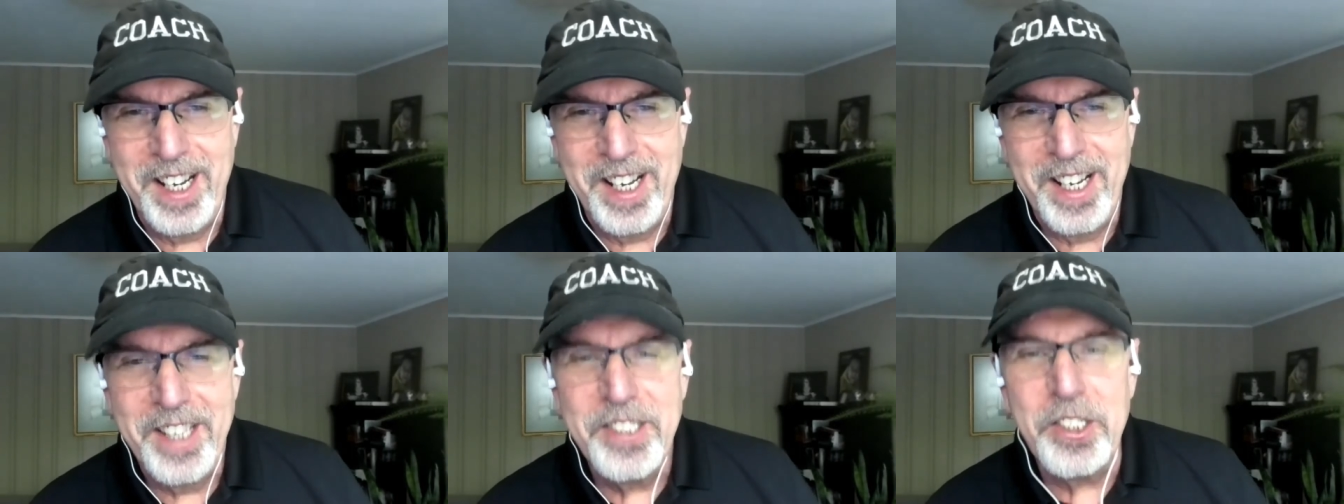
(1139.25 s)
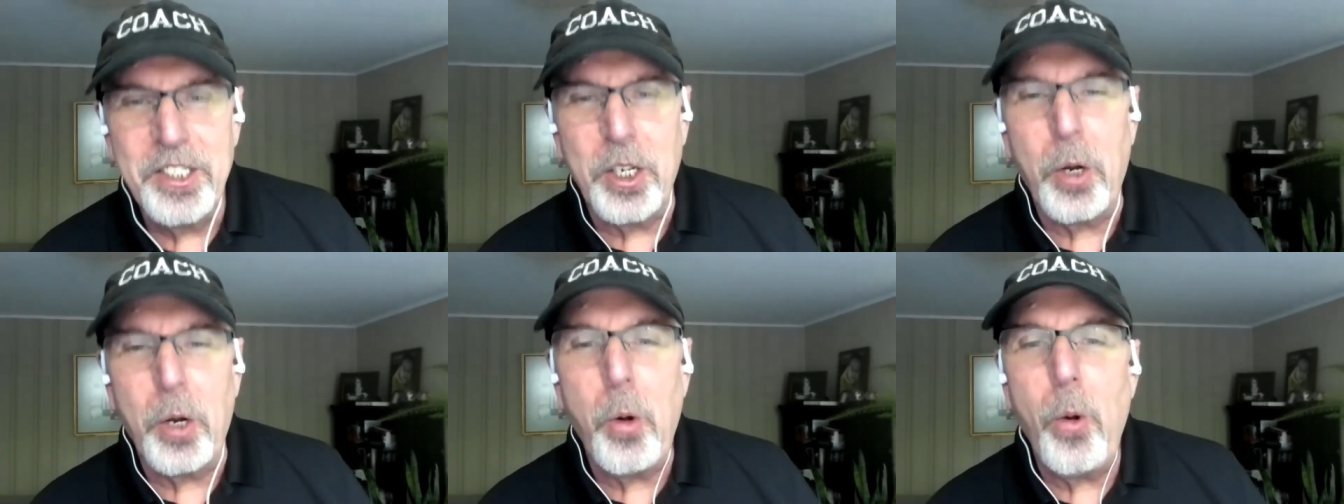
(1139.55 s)
It's
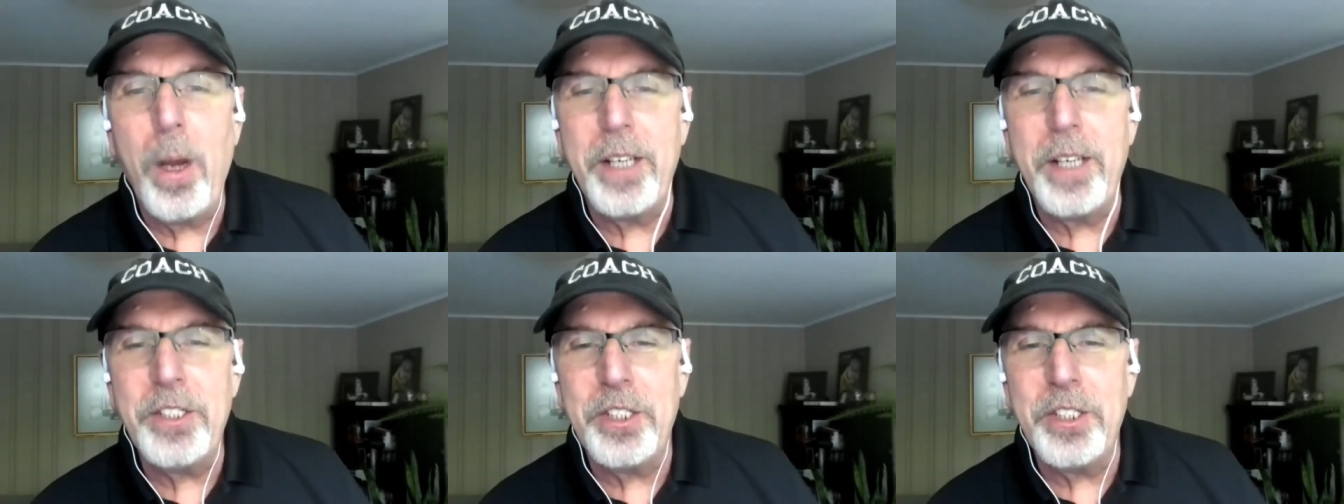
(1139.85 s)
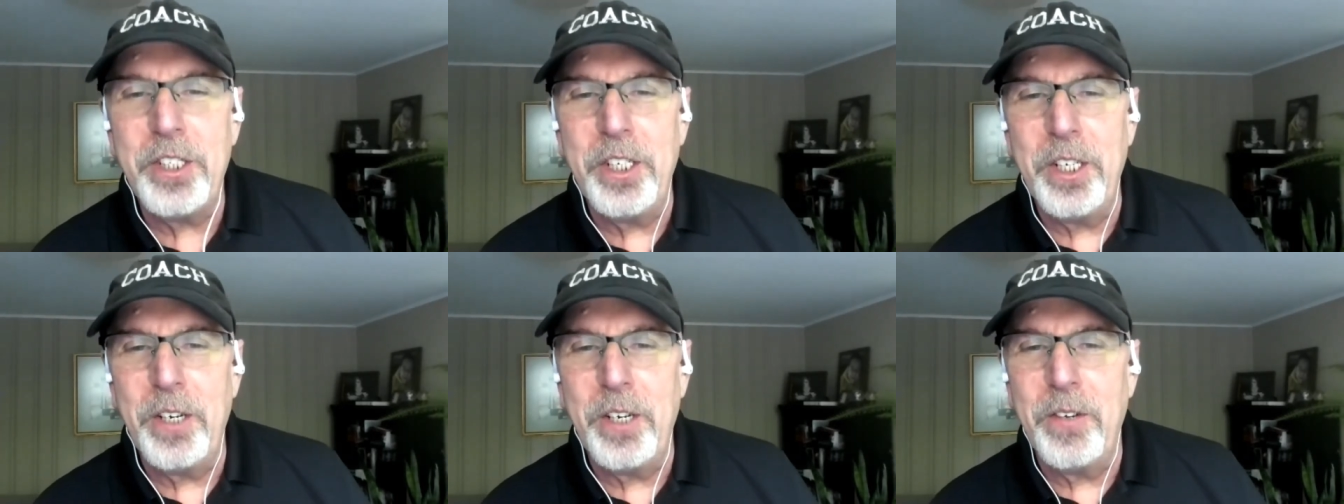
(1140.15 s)
a
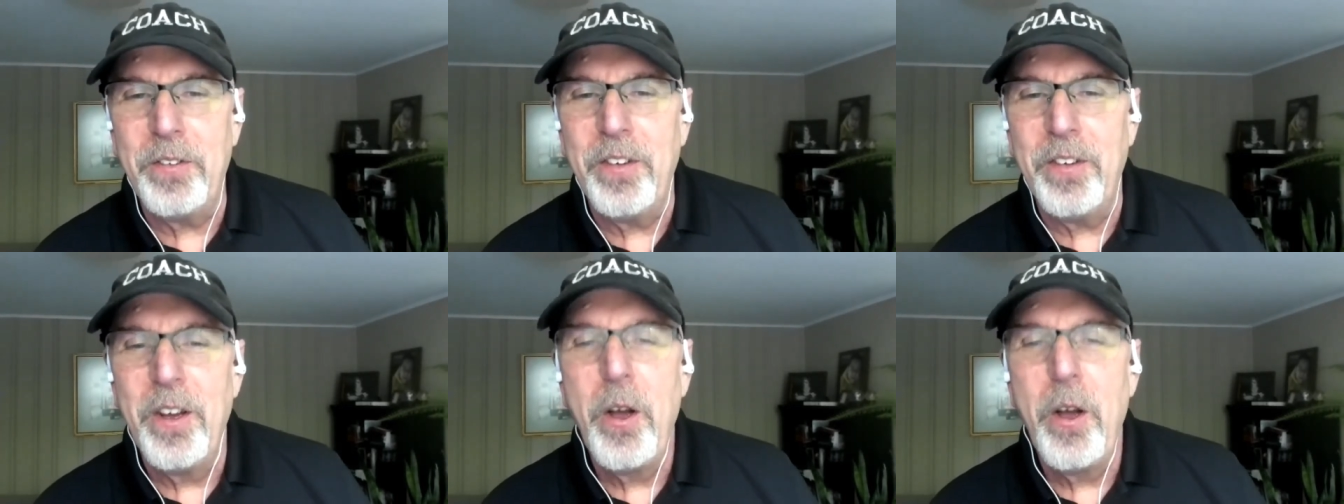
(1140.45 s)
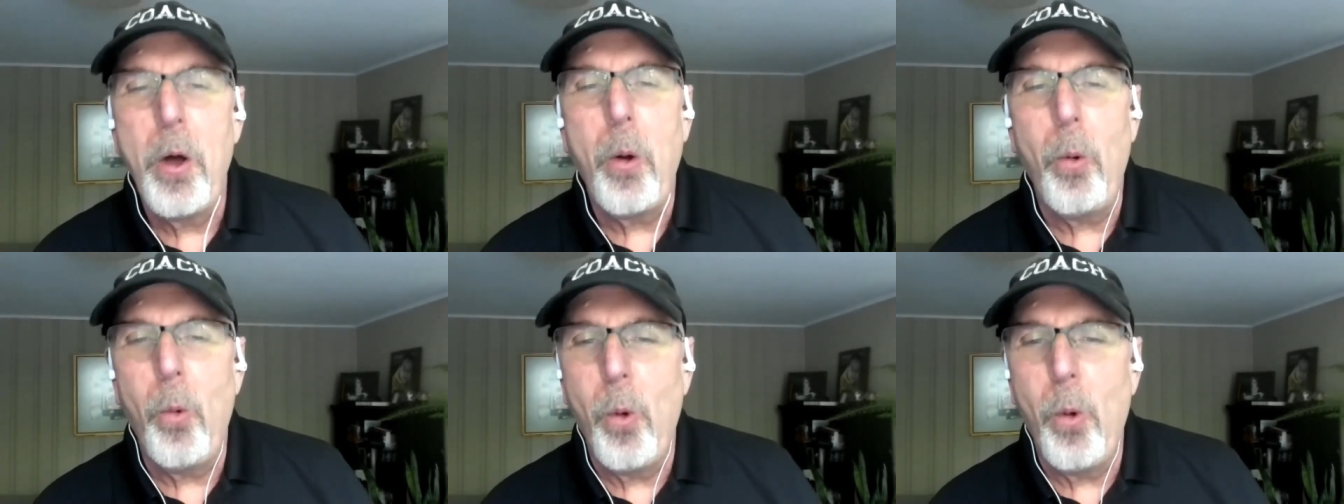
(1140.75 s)
question of
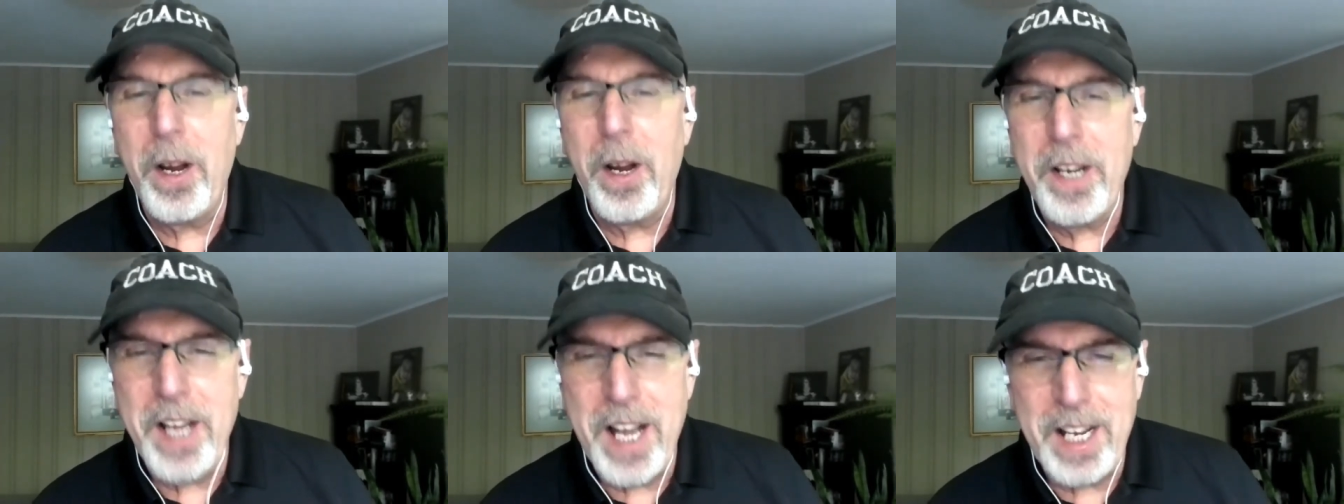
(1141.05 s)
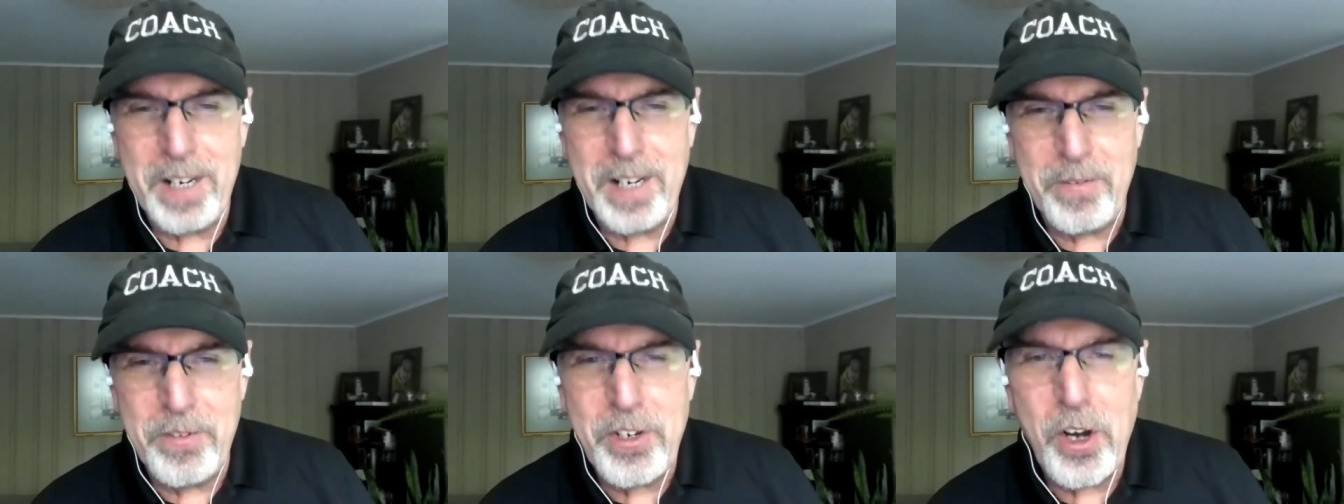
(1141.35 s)
what
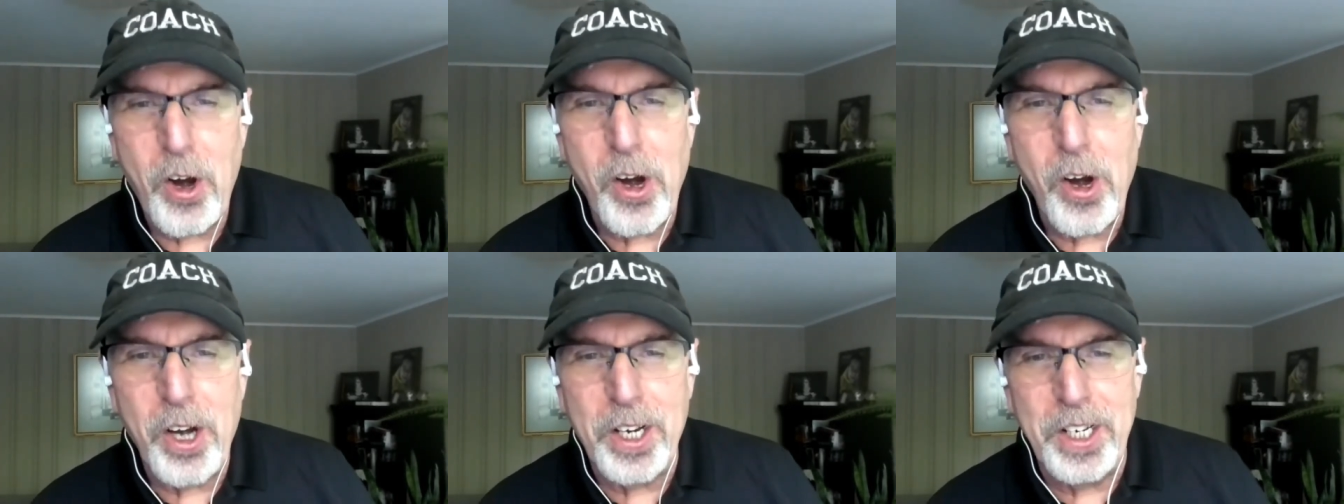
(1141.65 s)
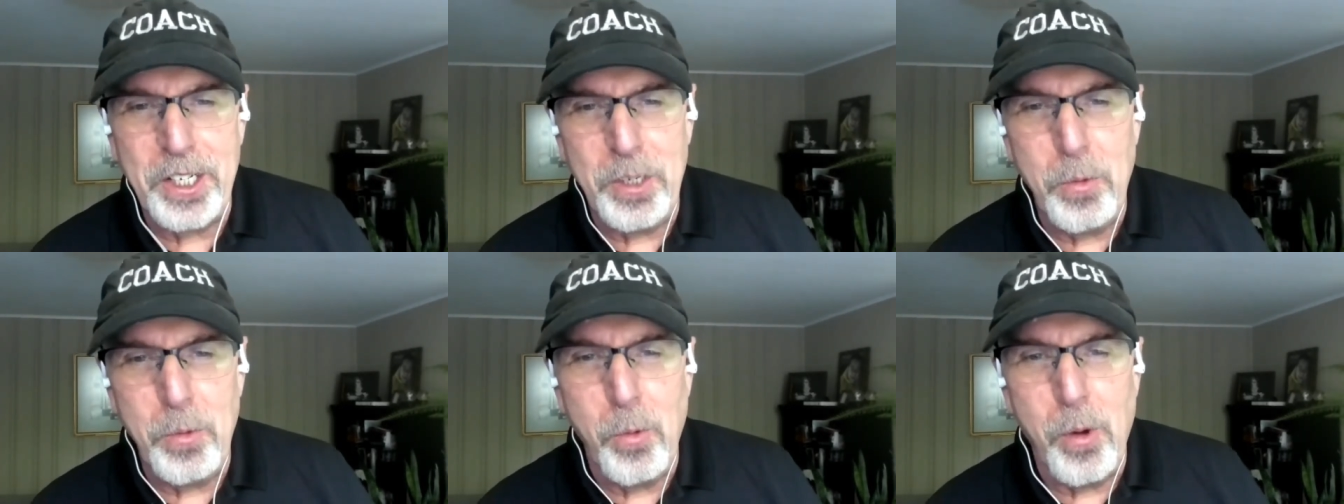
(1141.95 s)
kind of target
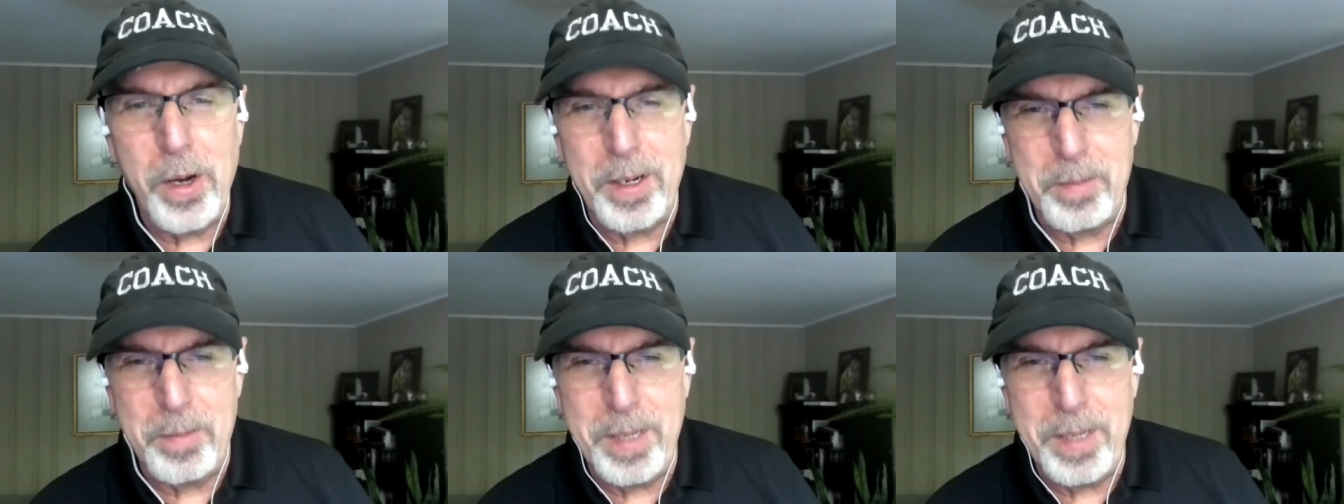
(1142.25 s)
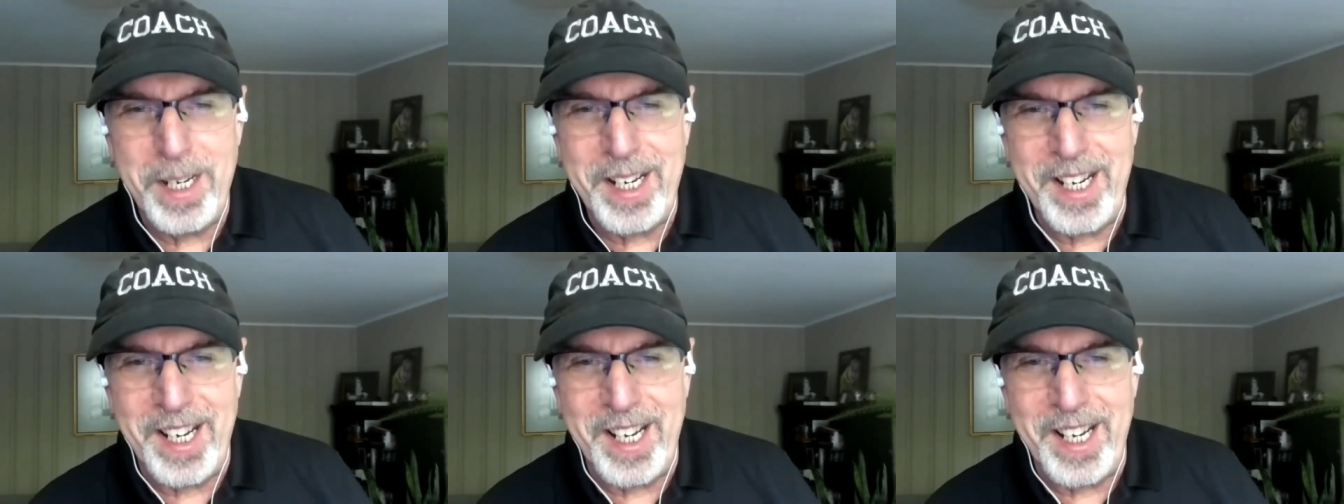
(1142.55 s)
you want to be.